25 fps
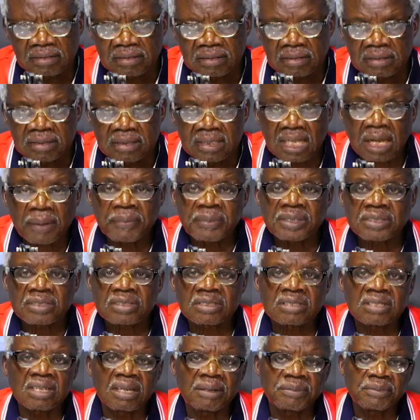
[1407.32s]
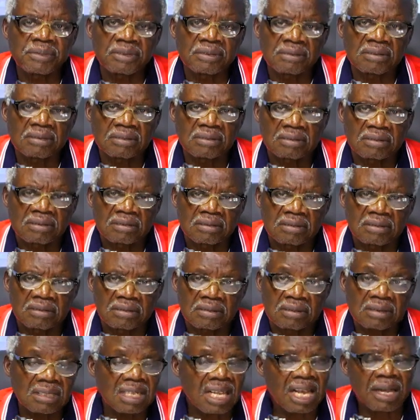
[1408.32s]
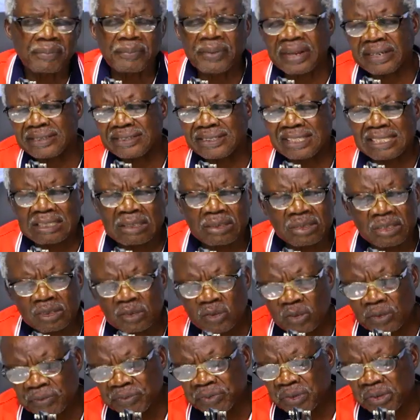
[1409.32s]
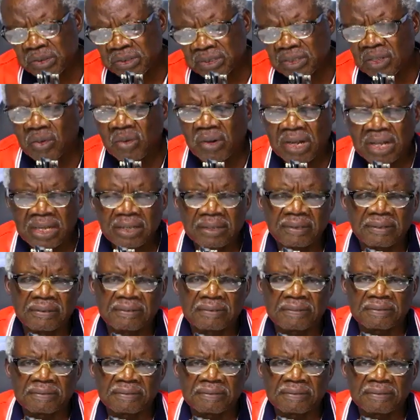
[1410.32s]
Na me sremo se abrante no di Kofi o se hwan yo